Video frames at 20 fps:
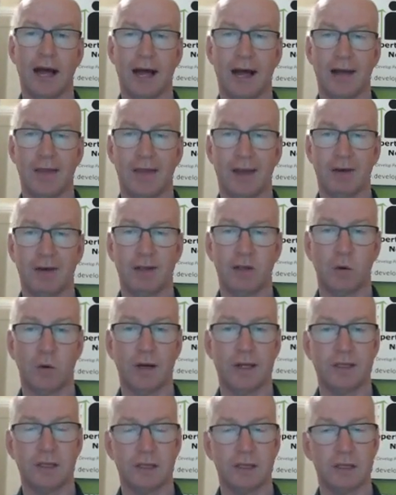There is
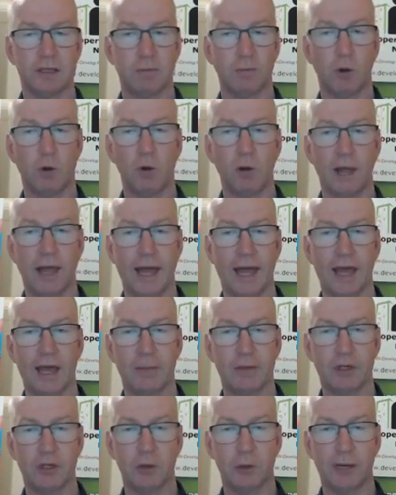always a small lag
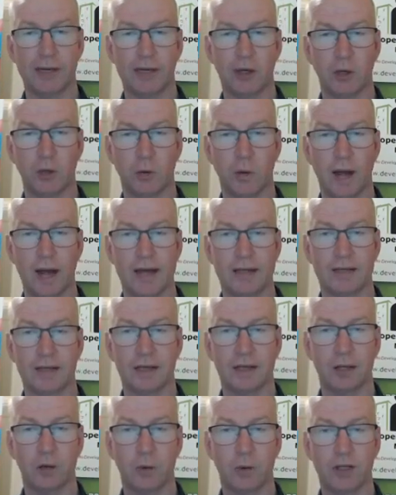between you
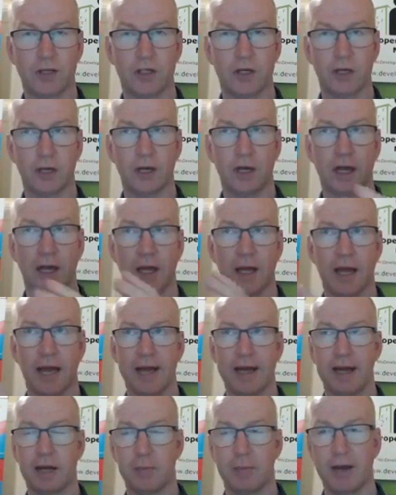asking the question
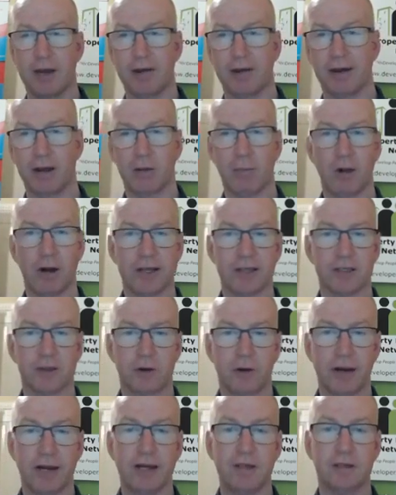and it appearing on my
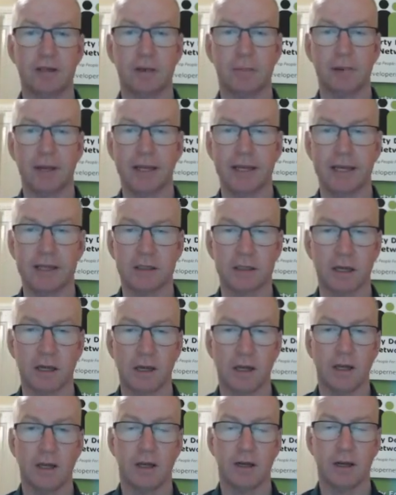screen. So please
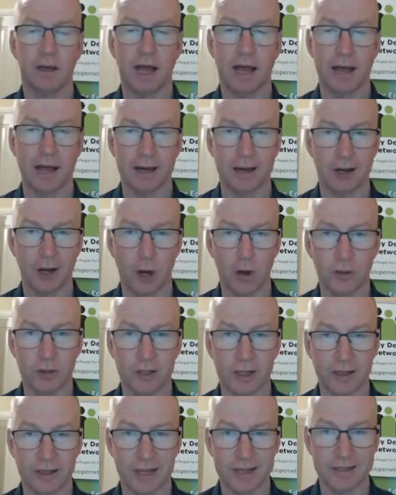note
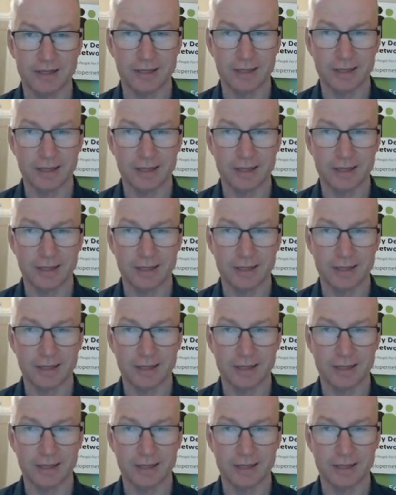that that's the